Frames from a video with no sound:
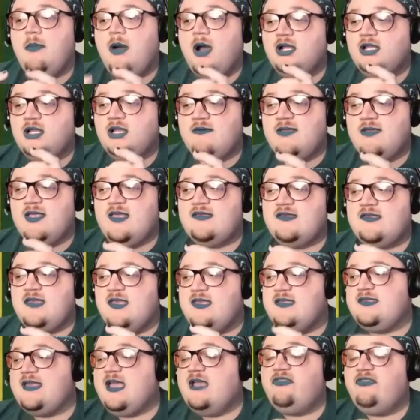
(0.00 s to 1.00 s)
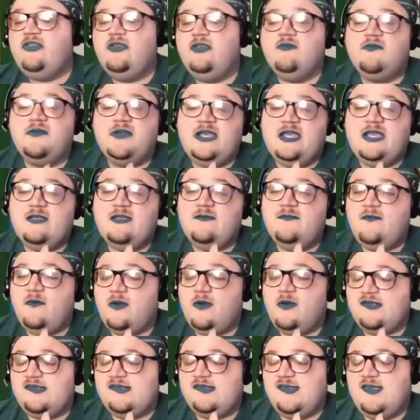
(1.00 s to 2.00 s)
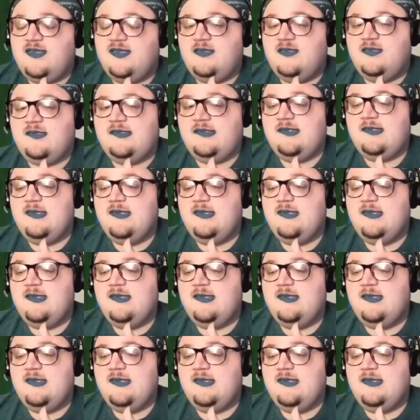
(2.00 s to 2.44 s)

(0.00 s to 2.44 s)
Part of it is actually reinforces